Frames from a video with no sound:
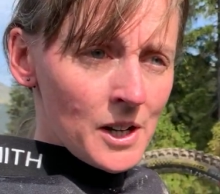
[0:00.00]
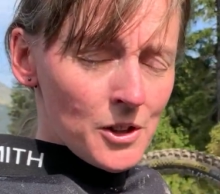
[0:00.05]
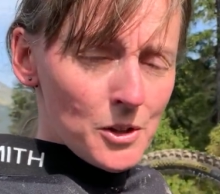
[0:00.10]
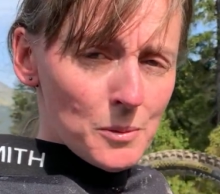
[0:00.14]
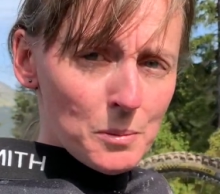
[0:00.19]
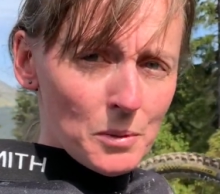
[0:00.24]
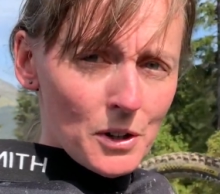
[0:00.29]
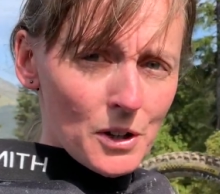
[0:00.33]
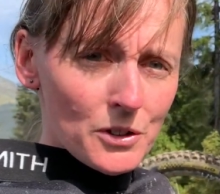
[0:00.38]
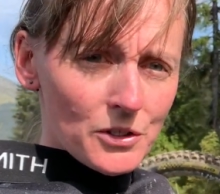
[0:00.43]

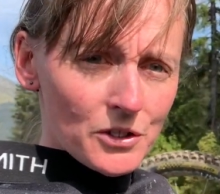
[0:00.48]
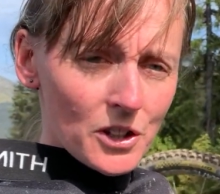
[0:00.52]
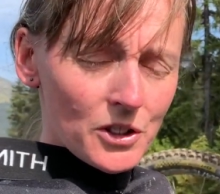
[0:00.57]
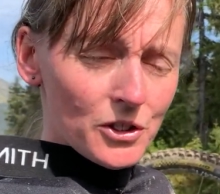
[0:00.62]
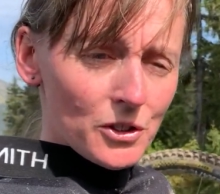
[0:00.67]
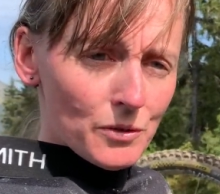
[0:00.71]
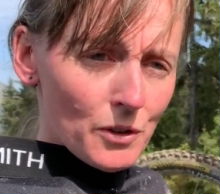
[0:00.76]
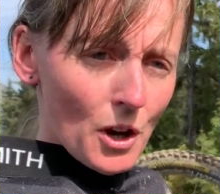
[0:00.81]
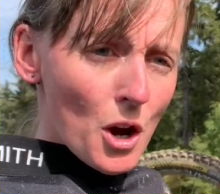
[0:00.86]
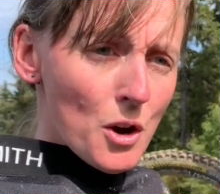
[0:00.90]
the
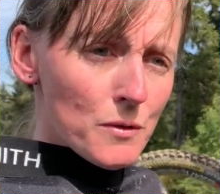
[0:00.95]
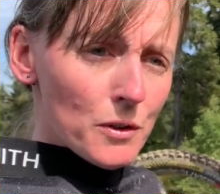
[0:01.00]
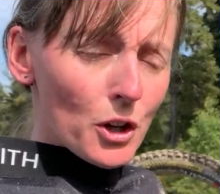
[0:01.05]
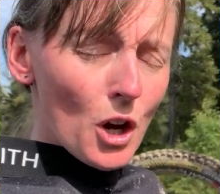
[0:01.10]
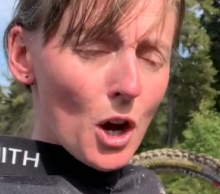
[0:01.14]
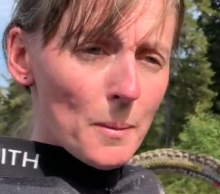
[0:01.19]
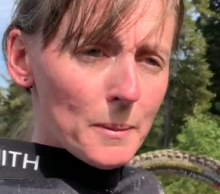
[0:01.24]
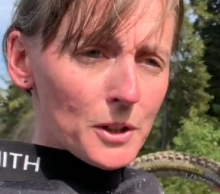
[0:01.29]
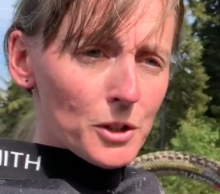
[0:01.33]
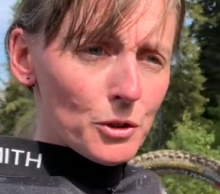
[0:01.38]
process of
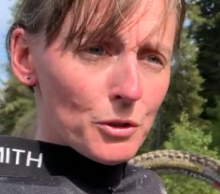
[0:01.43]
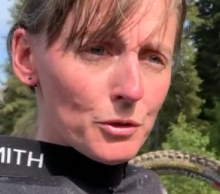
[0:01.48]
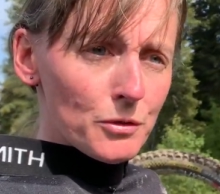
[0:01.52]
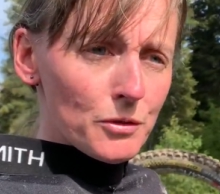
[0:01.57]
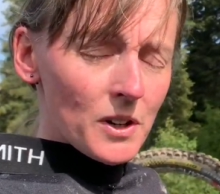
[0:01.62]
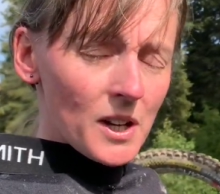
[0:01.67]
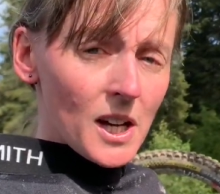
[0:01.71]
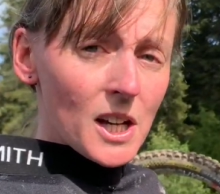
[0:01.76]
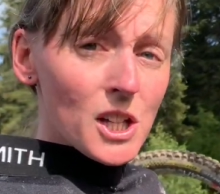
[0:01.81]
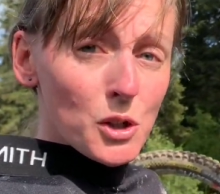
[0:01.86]
overcoming your fear.